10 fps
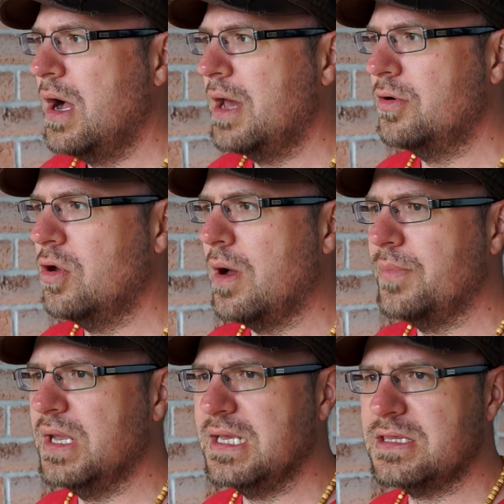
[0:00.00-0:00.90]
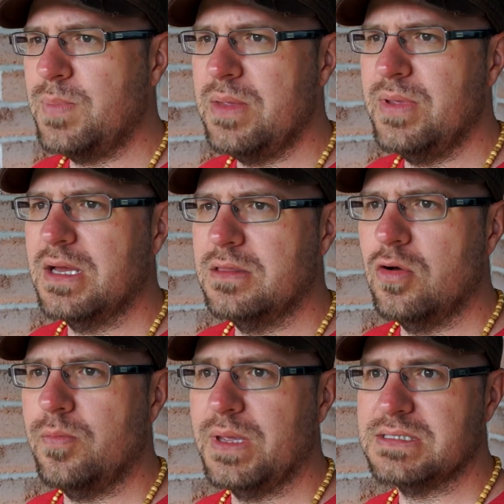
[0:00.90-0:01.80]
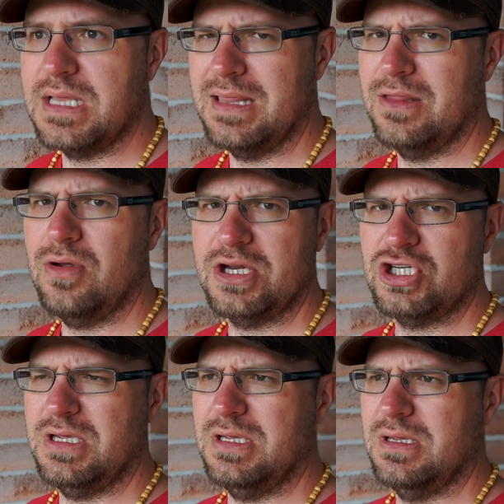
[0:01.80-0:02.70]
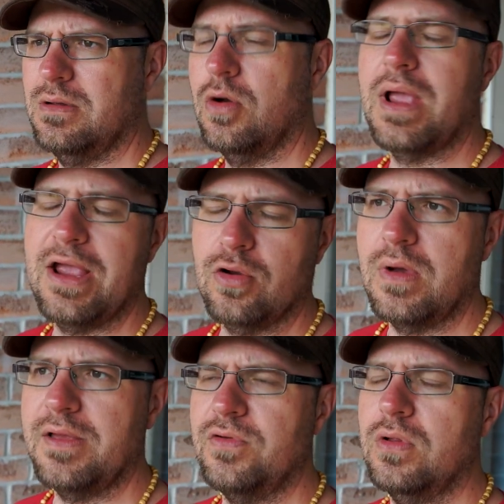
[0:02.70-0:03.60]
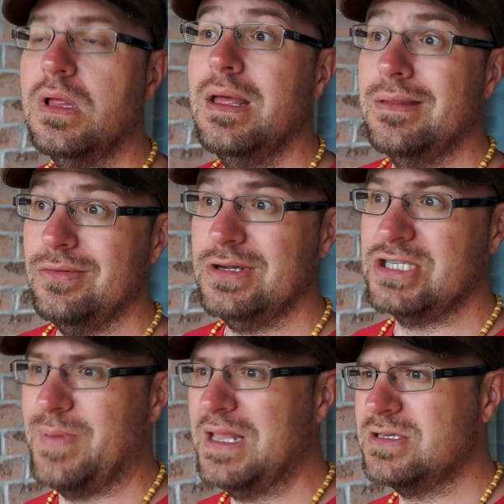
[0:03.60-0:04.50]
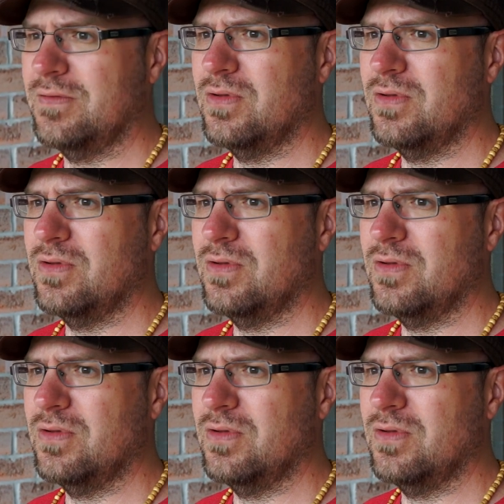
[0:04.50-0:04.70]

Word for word: I don't know. I'm going to get the BB gun, though, because, and they're actually, or air rifle, they're expensive.